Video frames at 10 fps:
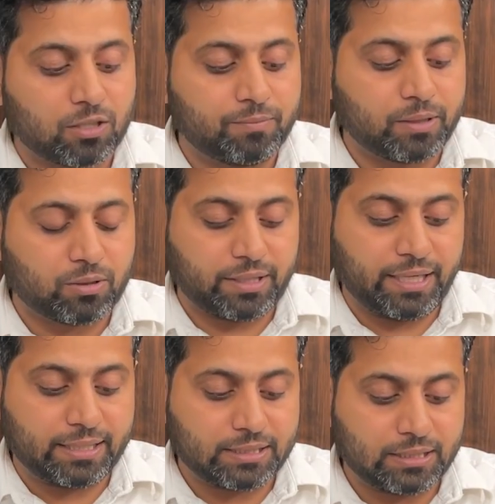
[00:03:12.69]
government or
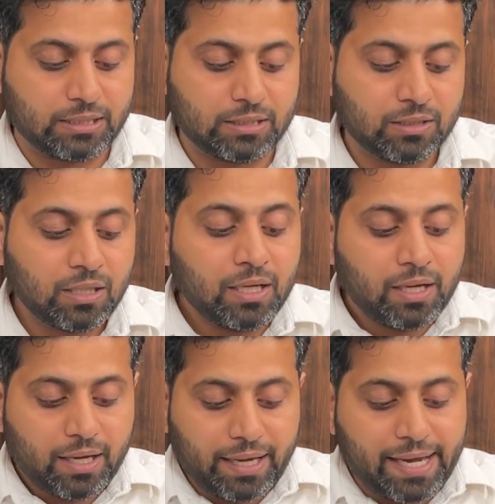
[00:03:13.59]
AICT.
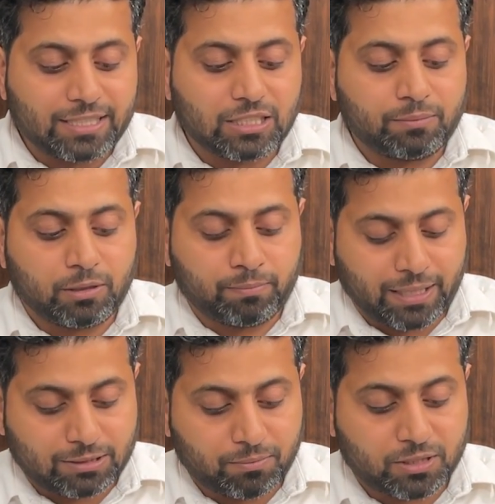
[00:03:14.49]
Age limit
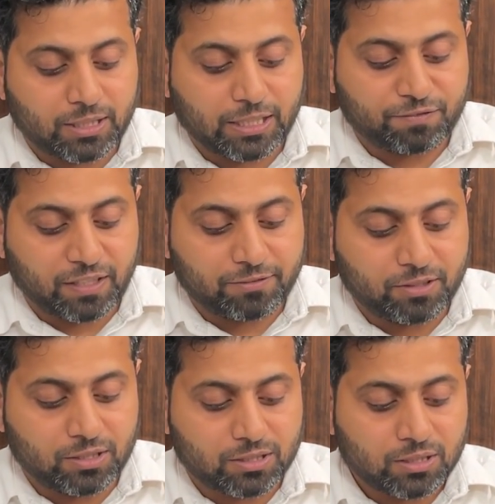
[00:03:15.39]
maximum is 35
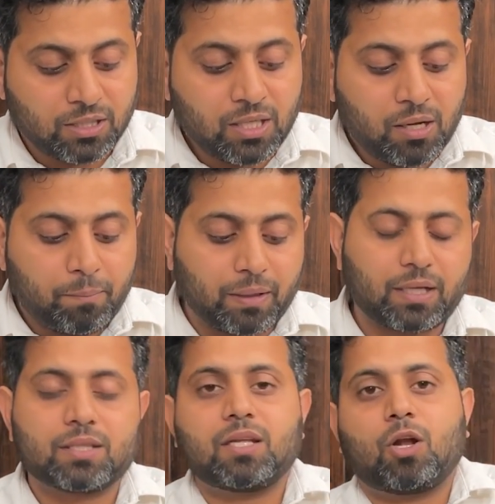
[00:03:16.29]
years. But
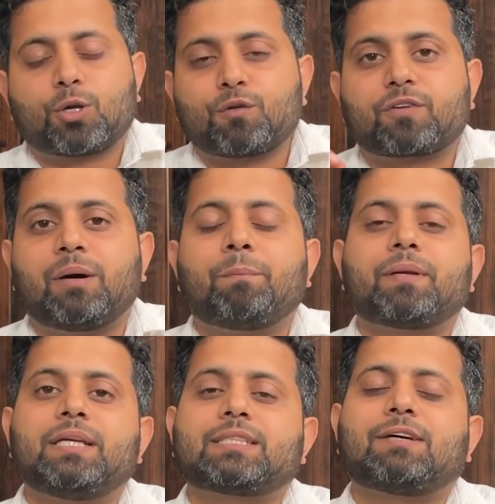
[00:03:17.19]
a lot of
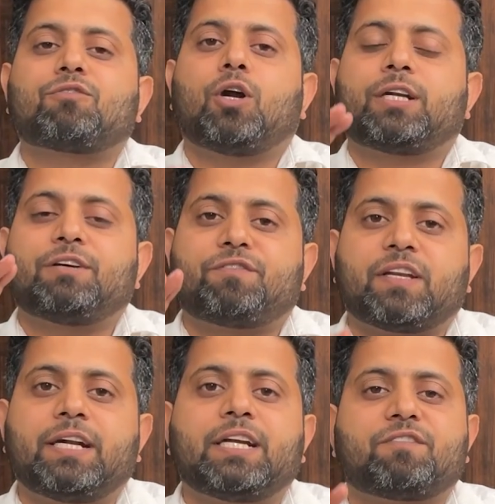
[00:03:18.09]
companies have got
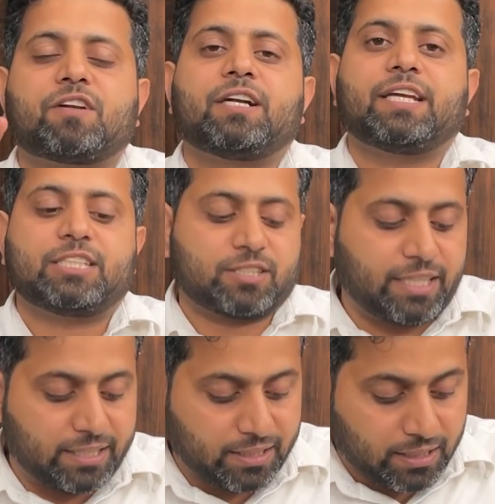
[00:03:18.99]
different age
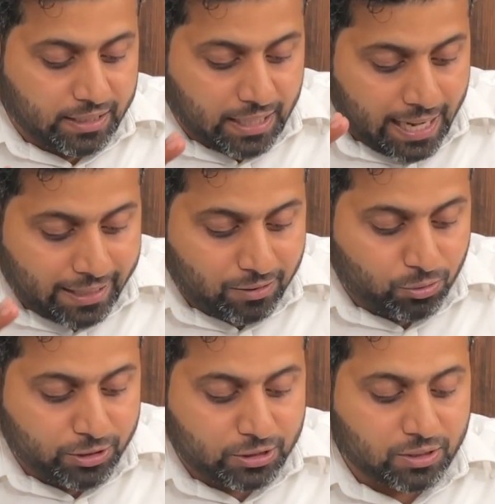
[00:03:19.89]
criteria, like Anglo
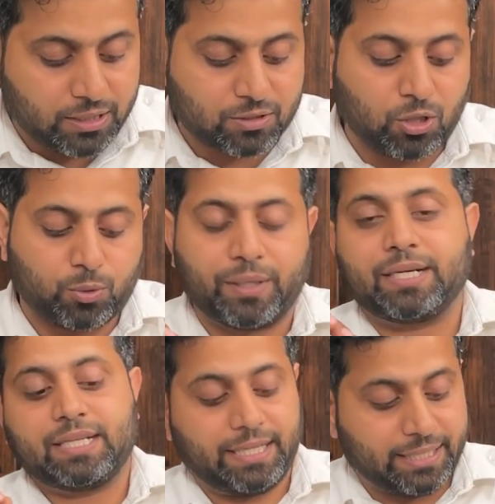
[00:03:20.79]
Eastern has got
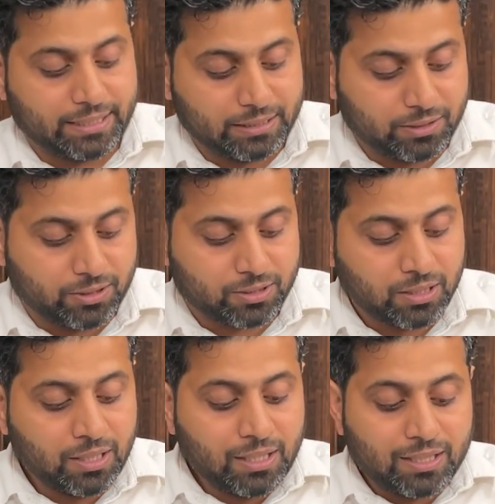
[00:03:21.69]
28 years,
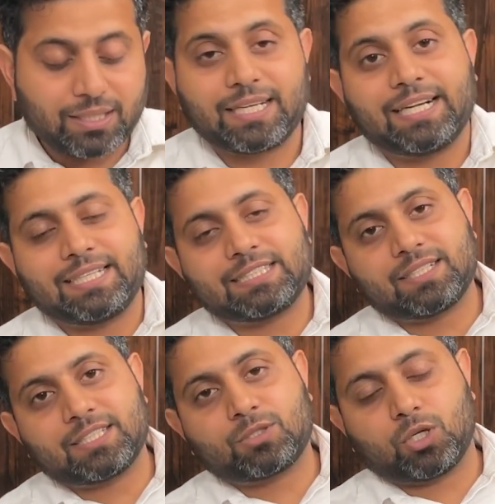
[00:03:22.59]
Great
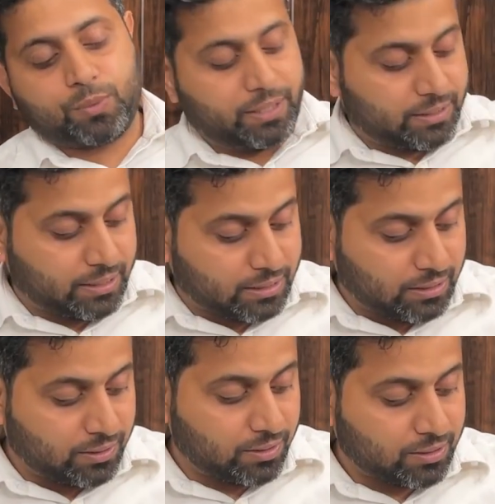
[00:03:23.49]
Eastern has got 26
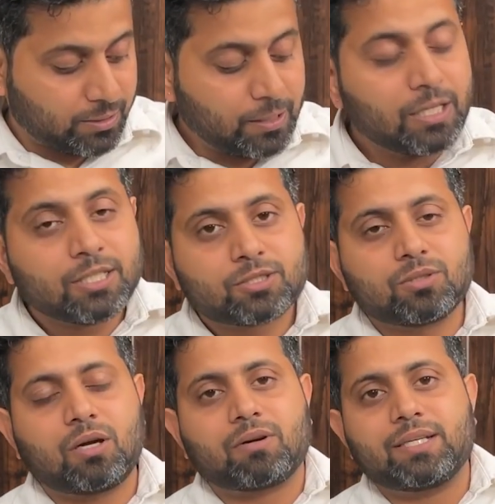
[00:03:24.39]
years. So
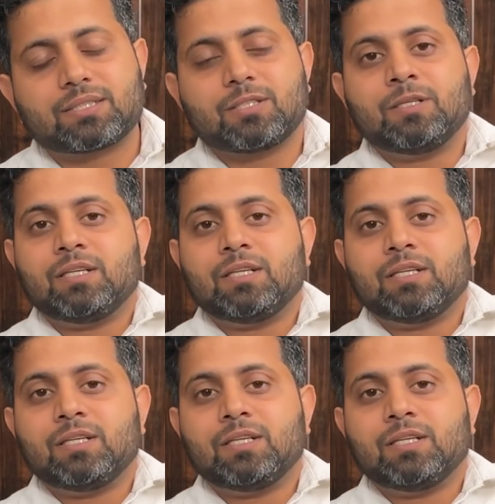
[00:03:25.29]
now guys,